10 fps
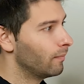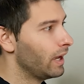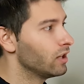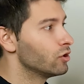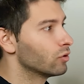
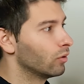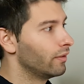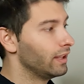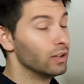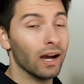making sure
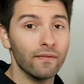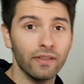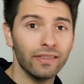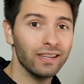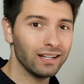that you have
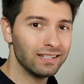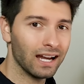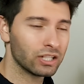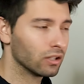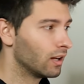the thick
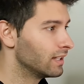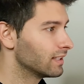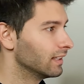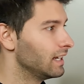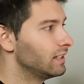dash line
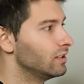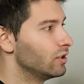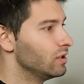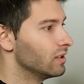selected so you